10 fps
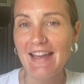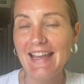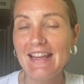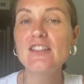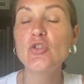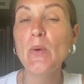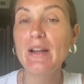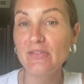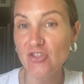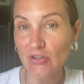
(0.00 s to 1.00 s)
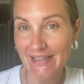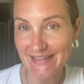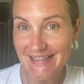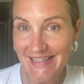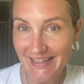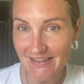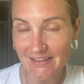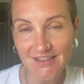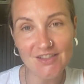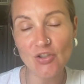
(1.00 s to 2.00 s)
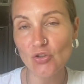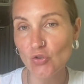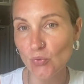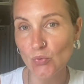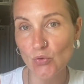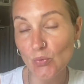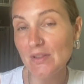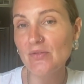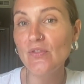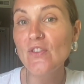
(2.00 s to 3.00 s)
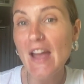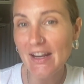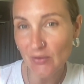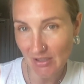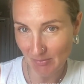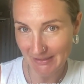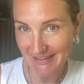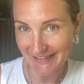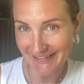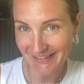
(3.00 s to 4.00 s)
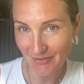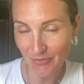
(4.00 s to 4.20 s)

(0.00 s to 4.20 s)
is 12-strand DNA. It is not 2. 2 is very limiting.